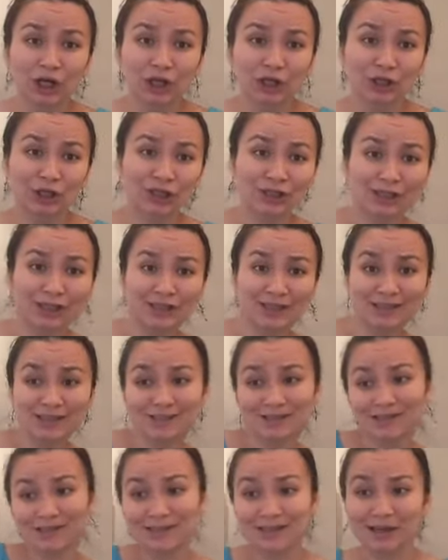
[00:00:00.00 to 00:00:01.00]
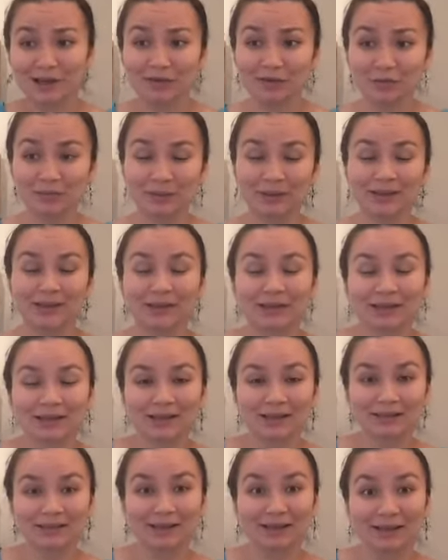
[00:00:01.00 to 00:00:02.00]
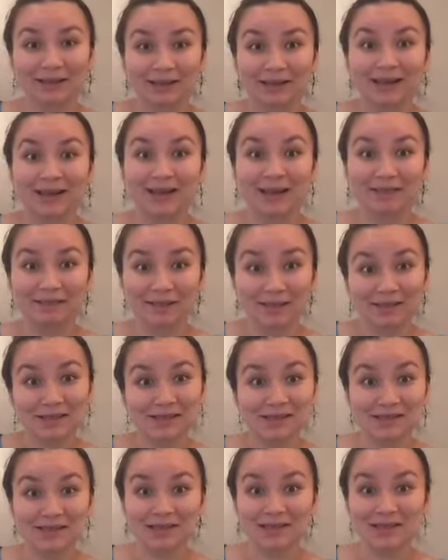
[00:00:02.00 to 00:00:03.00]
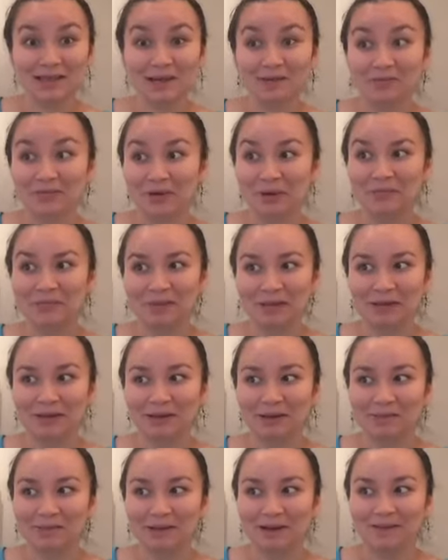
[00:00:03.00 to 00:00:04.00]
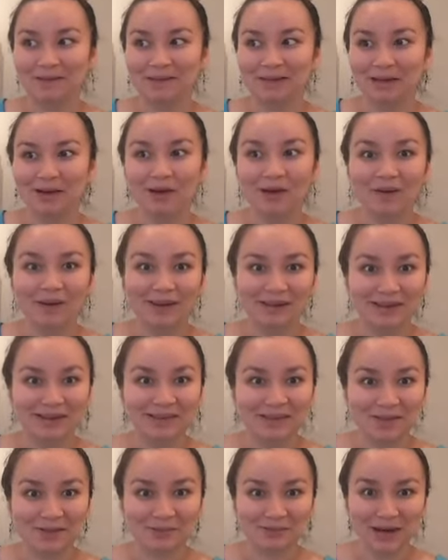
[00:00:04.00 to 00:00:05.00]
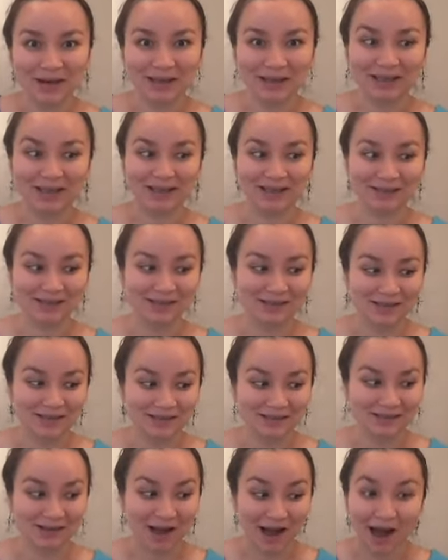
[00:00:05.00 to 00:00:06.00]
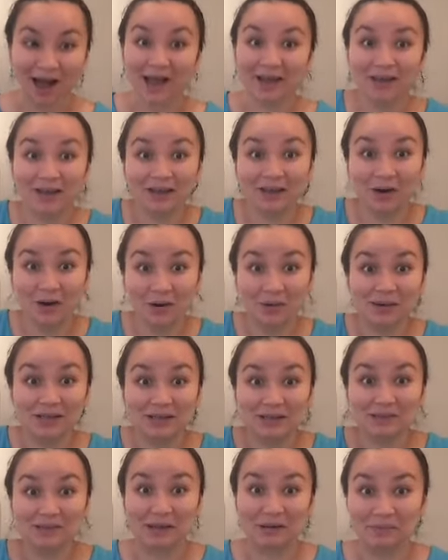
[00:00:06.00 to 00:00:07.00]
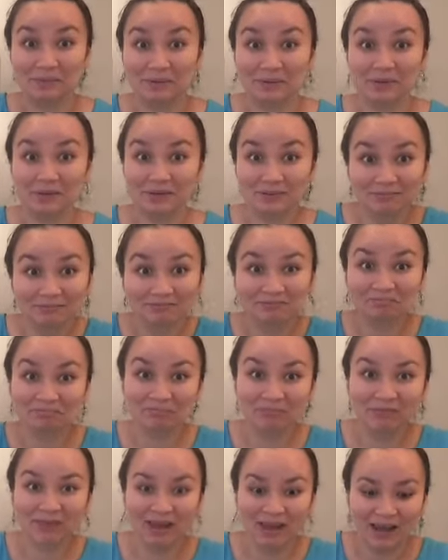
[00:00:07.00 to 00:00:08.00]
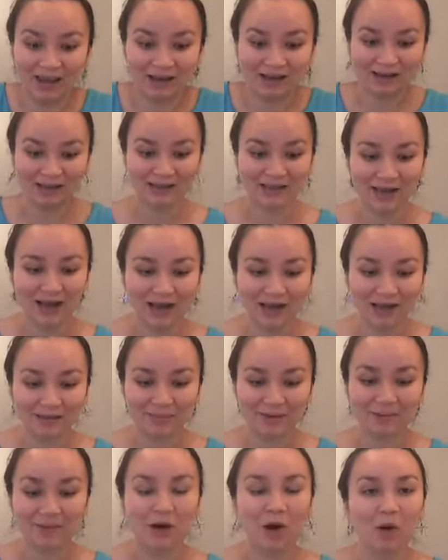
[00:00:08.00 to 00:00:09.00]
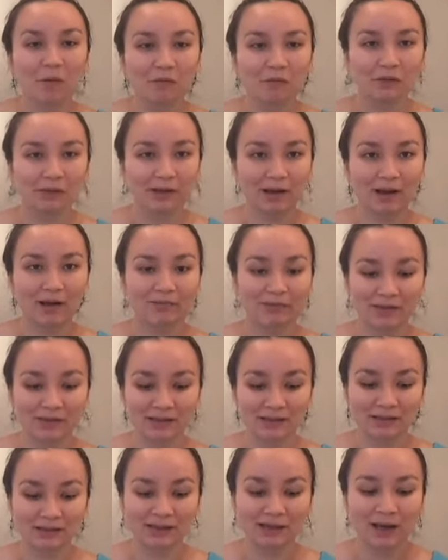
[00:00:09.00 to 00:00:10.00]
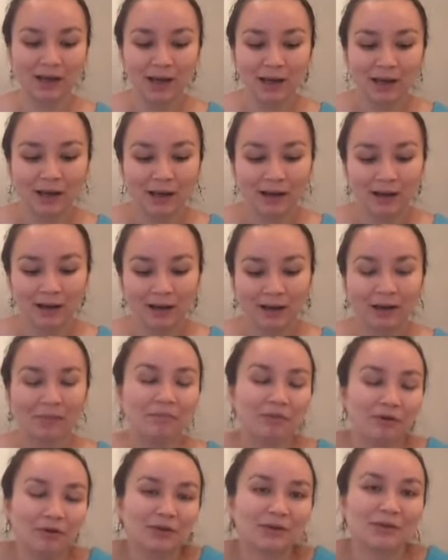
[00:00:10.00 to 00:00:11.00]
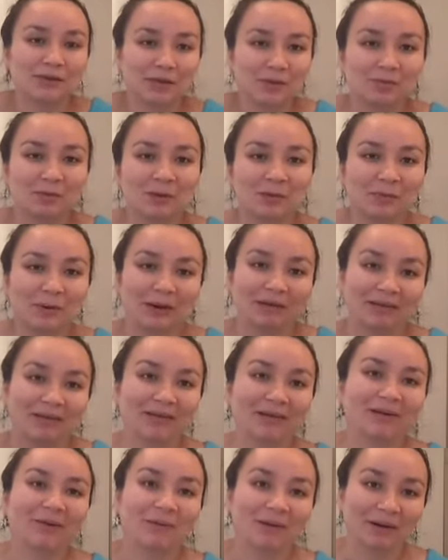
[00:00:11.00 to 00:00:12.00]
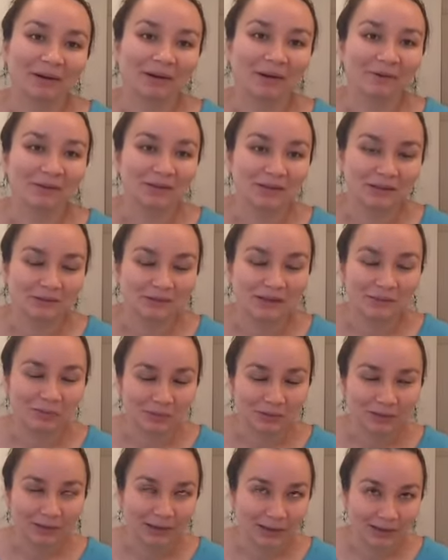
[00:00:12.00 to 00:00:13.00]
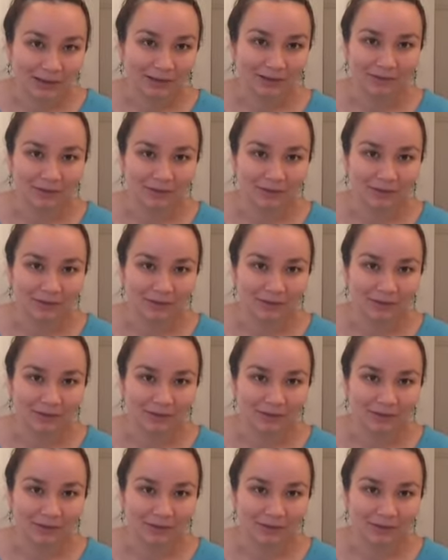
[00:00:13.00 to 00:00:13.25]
cookies and stuff. But like, this is the stuff that I'm thinking about, like, oh, I need this ready because I could go into labor at any time. I mean, hopefully, obviously, I'm 36 weeks pregnant. I don't want to go into labor like